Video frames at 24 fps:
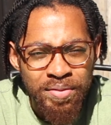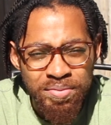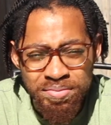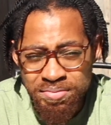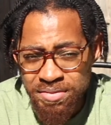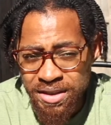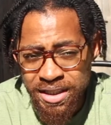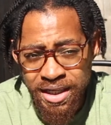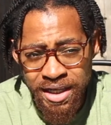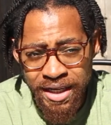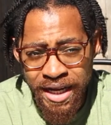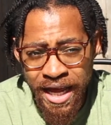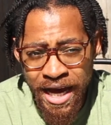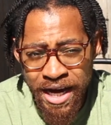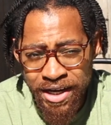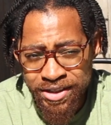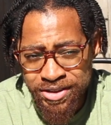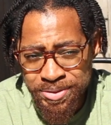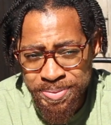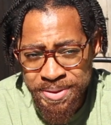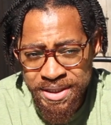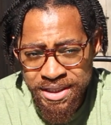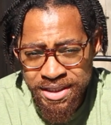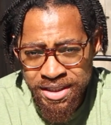It
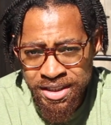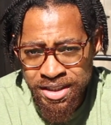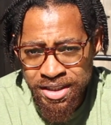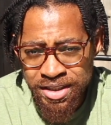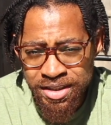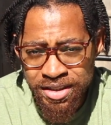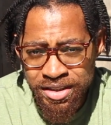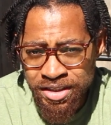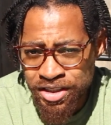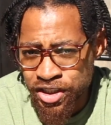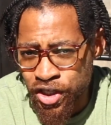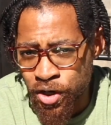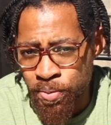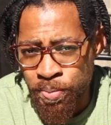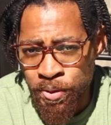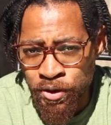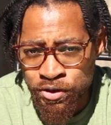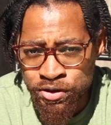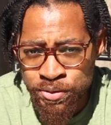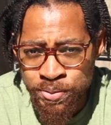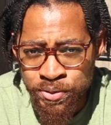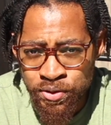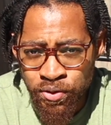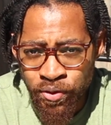allows me to cook,
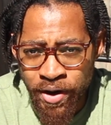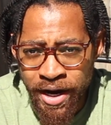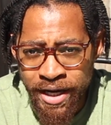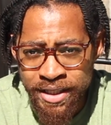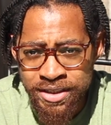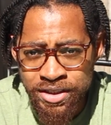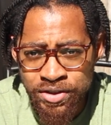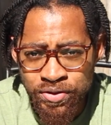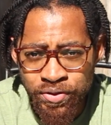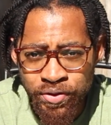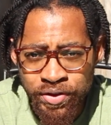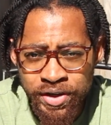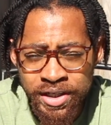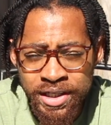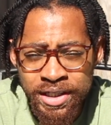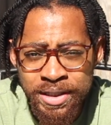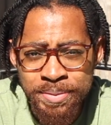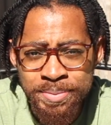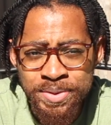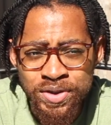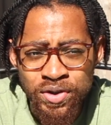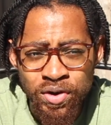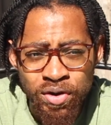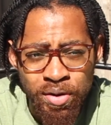multiple racks of
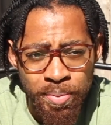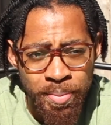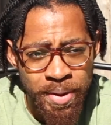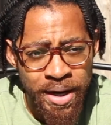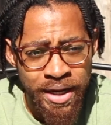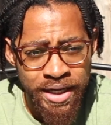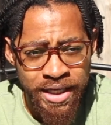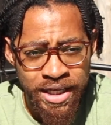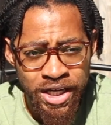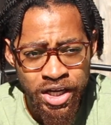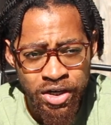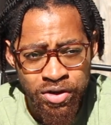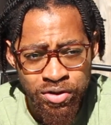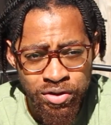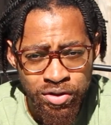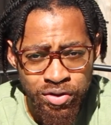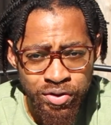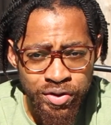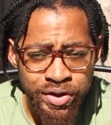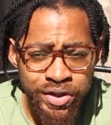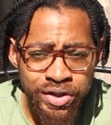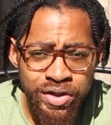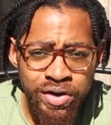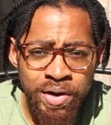ribs on my kettle
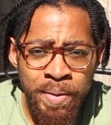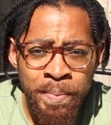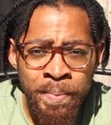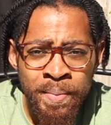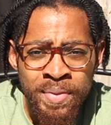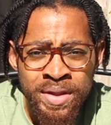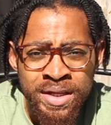grill.